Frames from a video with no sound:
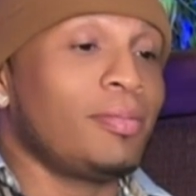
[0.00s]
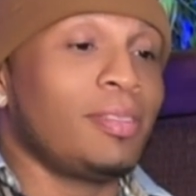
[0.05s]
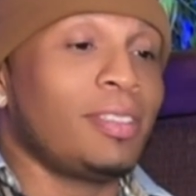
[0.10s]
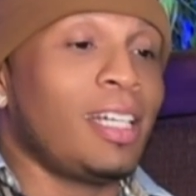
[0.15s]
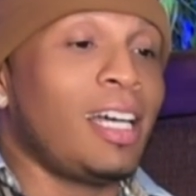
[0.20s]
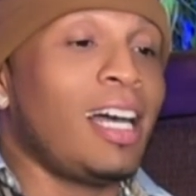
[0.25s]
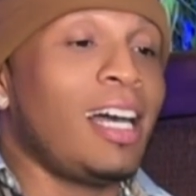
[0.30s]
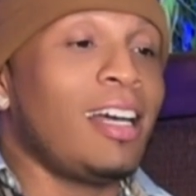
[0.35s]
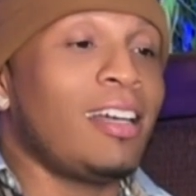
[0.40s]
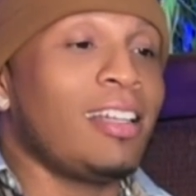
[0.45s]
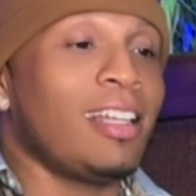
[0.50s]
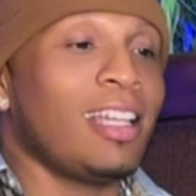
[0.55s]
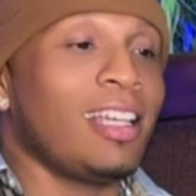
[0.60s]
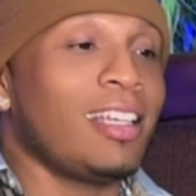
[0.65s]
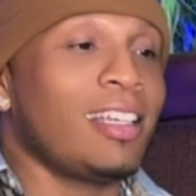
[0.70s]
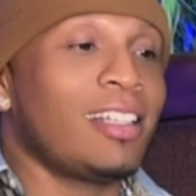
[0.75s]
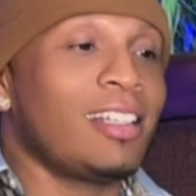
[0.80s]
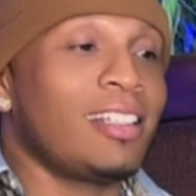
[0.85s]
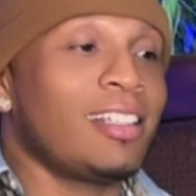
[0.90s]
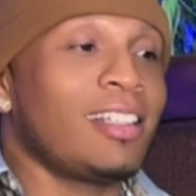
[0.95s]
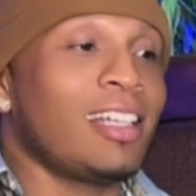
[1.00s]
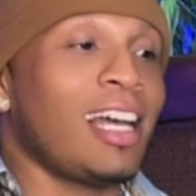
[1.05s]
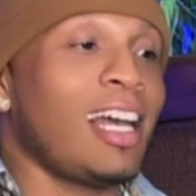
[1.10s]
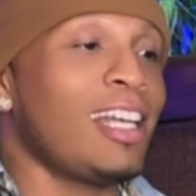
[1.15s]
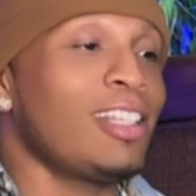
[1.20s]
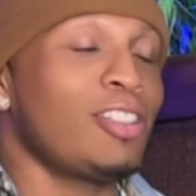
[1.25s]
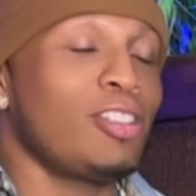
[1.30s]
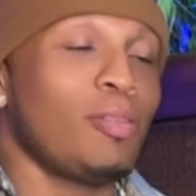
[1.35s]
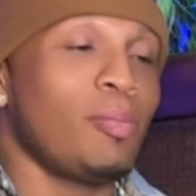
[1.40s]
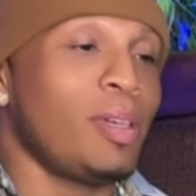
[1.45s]
I
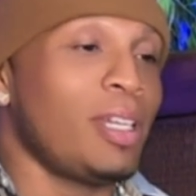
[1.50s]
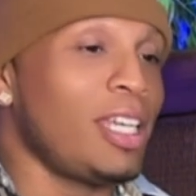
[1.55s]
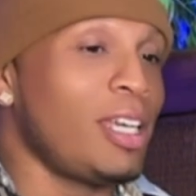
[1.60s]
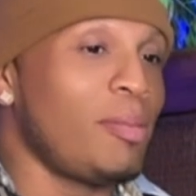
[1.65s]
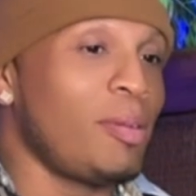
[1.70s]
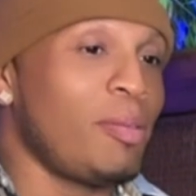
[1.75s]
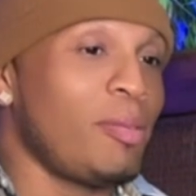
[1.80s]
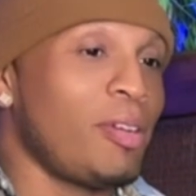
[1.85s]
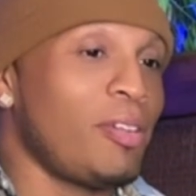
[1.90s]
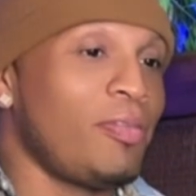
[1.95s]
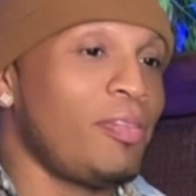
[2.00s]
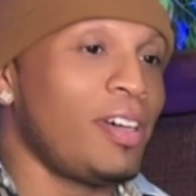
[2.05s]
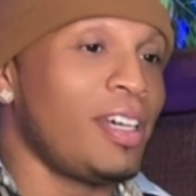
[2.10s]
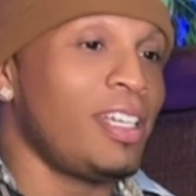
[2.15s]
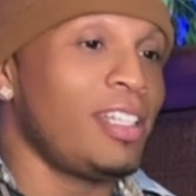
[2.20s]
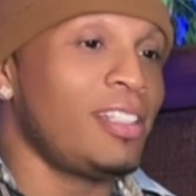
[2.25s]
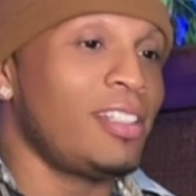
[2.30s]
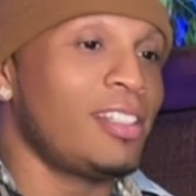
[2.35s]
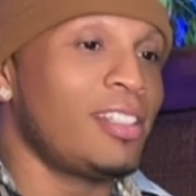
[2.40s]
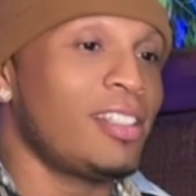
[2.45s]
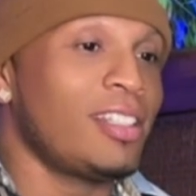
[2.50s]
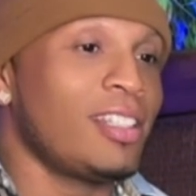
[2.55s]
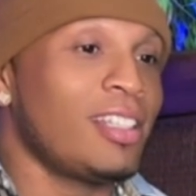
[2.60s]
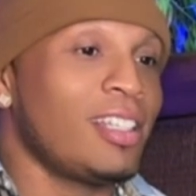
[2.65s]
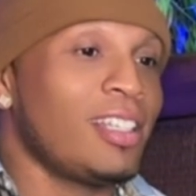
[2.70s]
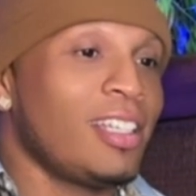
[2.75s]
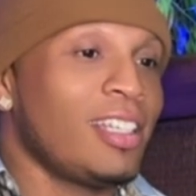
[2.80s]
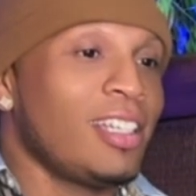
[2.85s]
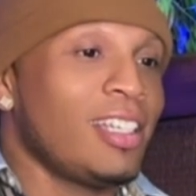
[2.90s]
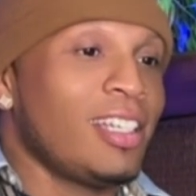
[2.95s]
had so many MMA fights
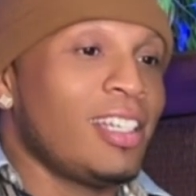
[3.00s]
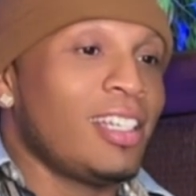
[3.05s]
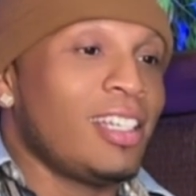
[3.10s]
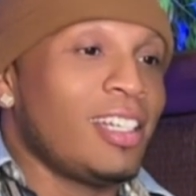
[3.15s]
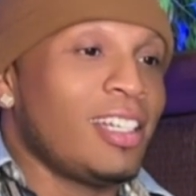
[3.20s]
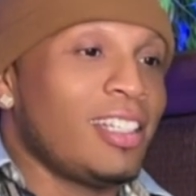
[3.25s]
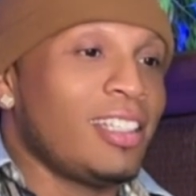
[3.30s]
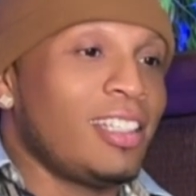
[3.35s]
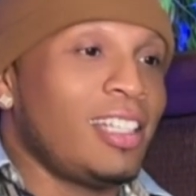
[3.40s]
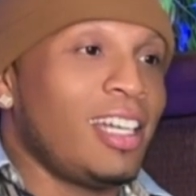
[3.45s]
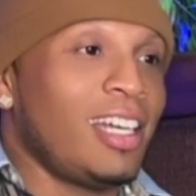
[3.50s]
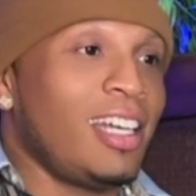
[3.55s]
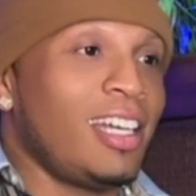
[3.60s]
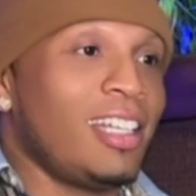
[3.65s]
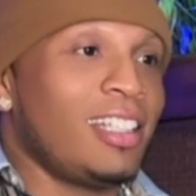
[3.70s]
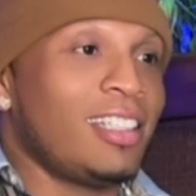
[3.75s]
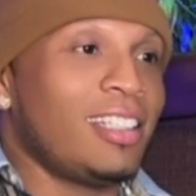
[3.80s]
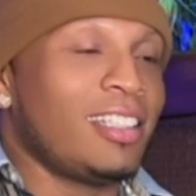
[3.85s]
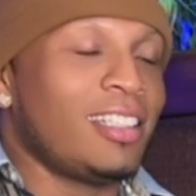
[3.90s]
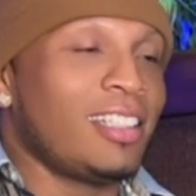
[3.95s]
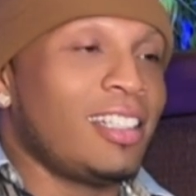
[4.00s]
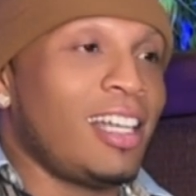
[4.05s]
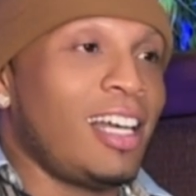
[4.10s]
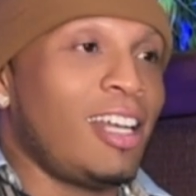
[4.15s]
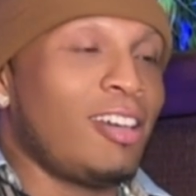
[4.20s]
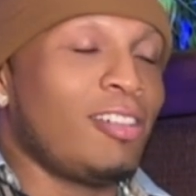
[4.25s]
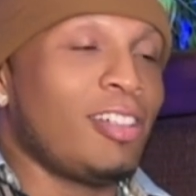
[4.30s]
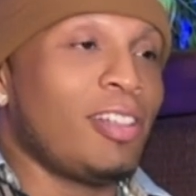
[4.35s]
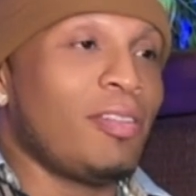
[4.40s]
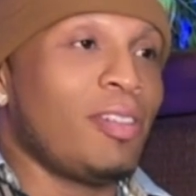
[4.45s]
that I
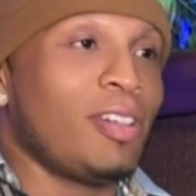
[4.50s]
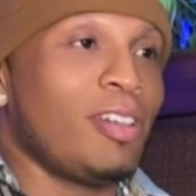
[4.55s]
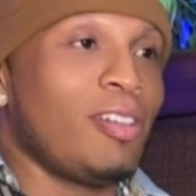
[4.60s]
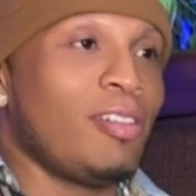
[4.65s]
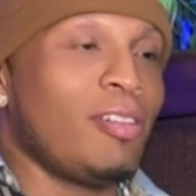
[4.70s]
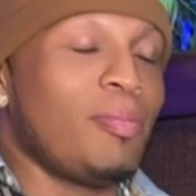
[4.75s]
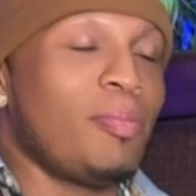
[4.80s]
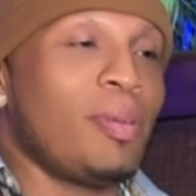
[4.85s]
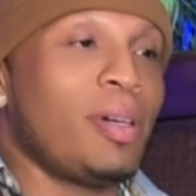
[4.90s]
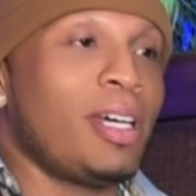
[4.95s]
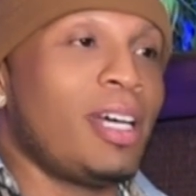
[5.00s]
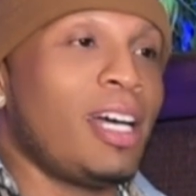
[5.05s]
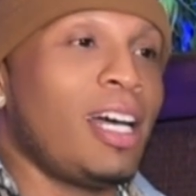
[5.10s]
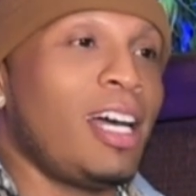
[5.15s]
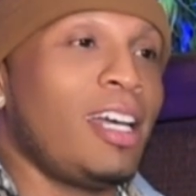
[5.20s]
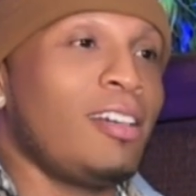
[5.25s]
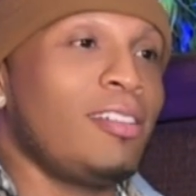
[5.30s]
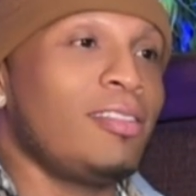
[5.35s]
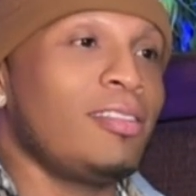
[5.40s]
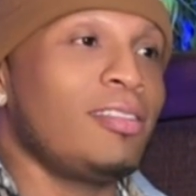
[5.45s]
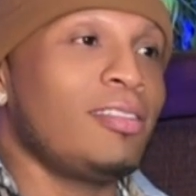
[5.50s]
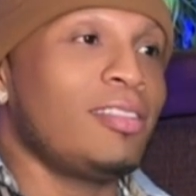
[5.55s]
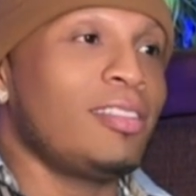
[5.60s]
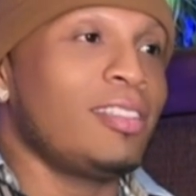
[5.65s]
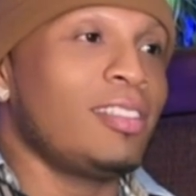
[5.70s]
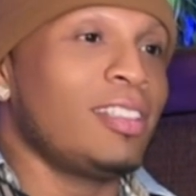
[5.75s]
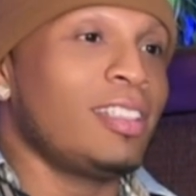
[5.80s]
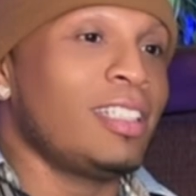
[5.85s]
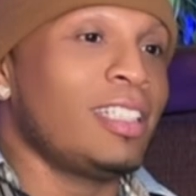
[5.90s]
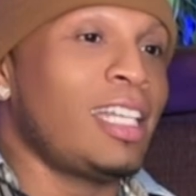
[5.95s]
don't even know. But I don't
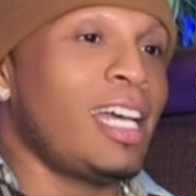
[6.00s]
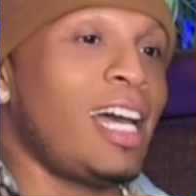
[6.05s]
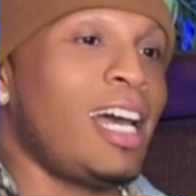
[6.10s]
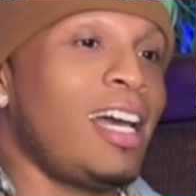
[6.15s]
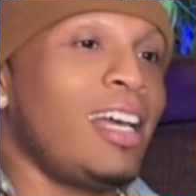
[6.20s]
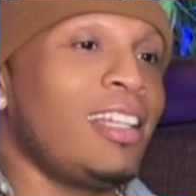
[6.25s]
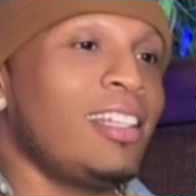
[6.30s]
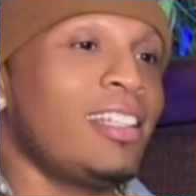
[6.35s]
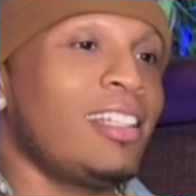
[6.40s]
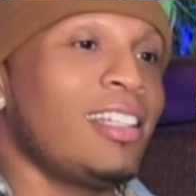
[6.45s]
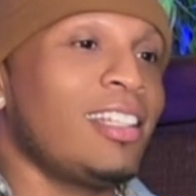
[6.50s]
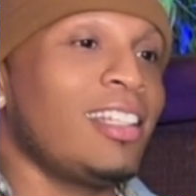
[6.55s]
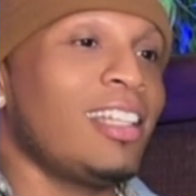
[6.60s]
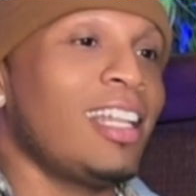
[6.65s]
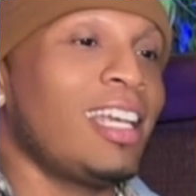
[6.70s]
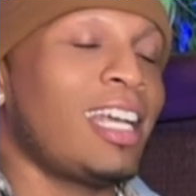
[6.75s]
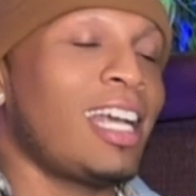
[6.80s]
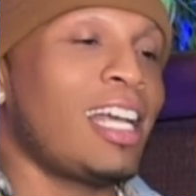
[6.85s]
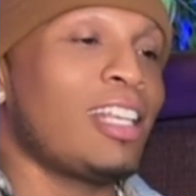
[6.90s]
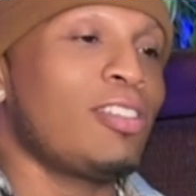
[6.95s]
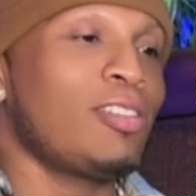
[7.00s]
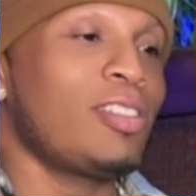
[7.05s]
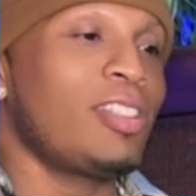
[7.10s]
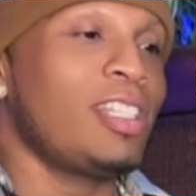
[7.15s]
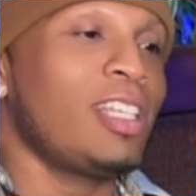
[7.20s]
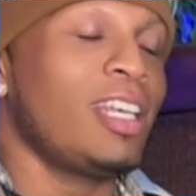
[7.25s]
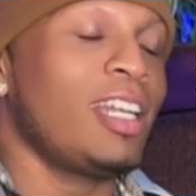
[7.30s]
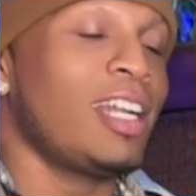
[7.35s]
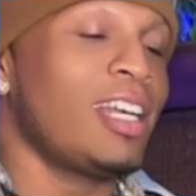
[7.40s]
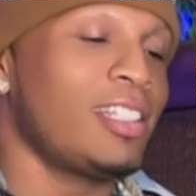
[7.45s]
that like I just
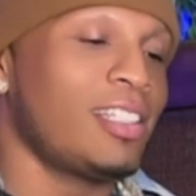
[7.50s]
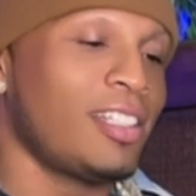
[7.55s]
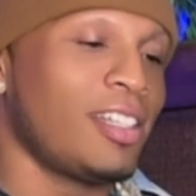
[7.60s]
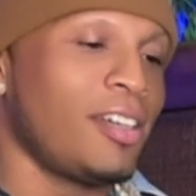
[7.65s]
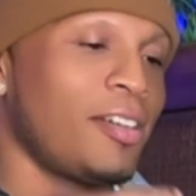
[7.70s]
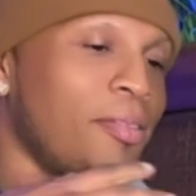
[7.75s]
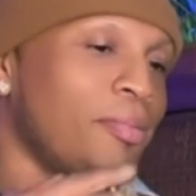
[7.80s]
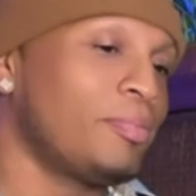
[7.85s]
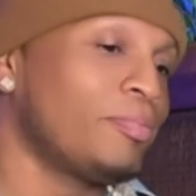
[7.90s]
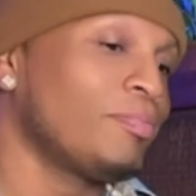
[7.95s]
see it as a,